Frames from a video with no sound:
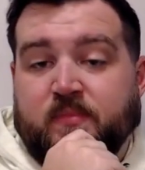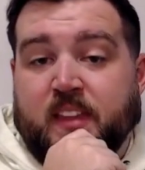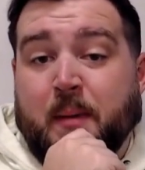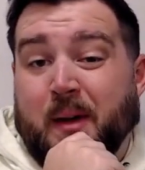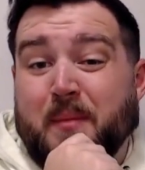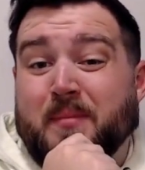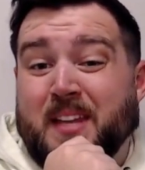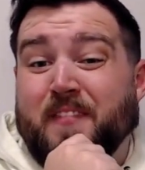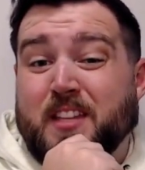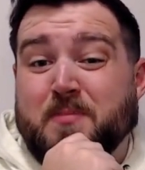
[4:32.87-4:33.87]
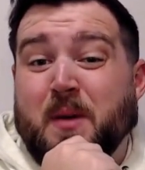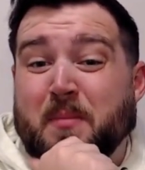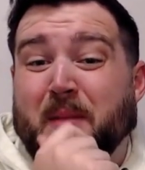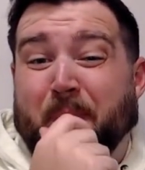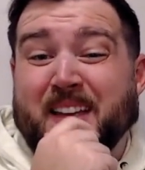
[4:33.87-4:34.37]
defense might
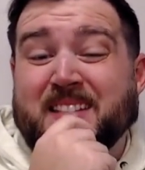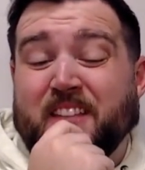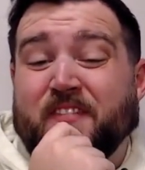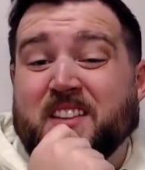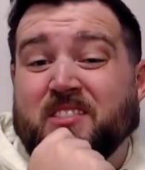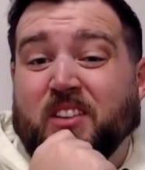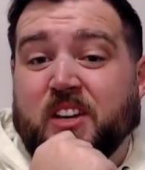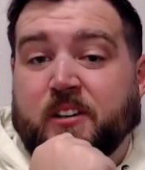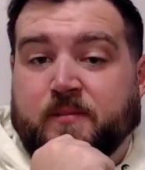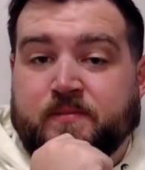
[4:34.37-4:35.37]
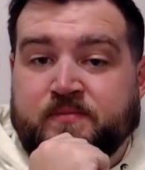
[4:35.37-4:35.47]
be the best they face all year.